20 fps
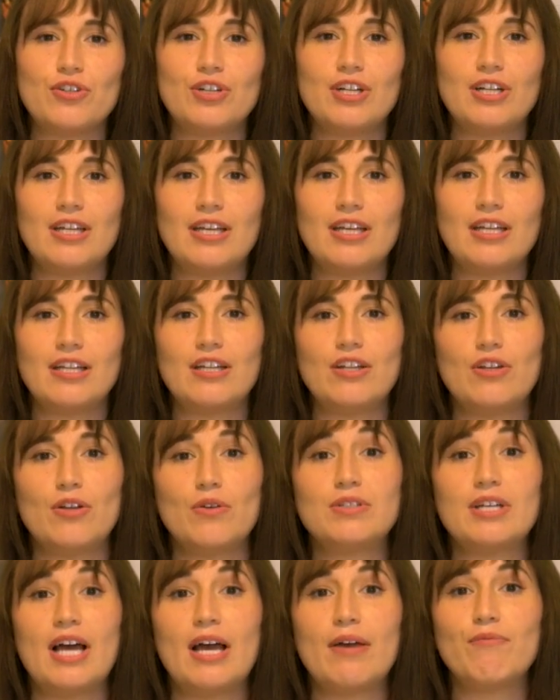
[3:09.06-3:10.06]
going to need,
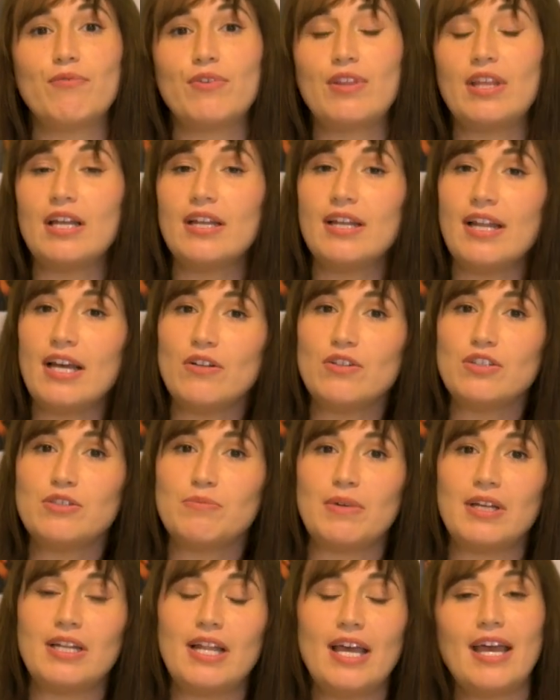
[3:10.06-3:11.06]
time for the
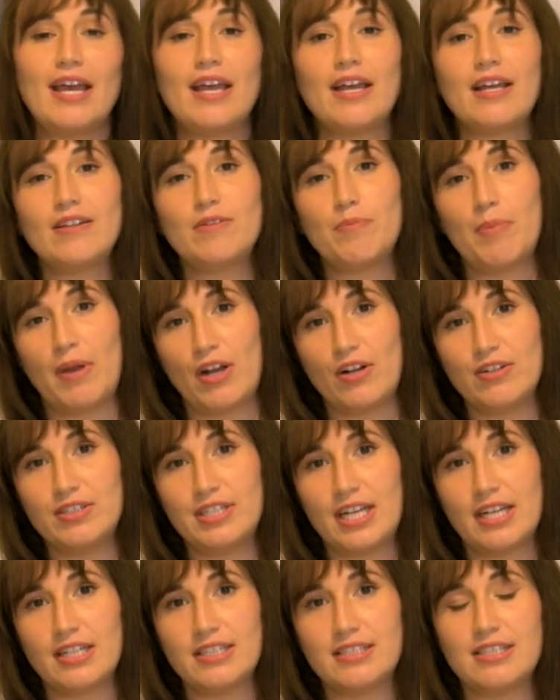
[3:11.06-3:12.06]
announcement. Hey, it's parent
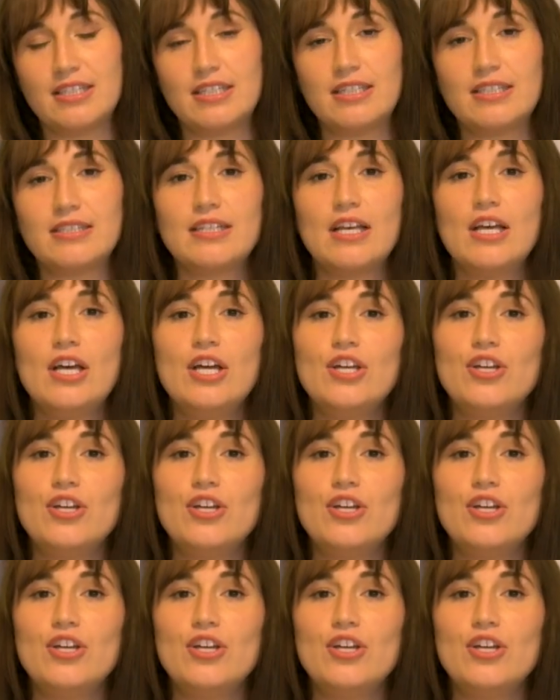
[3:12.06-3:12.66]
dances.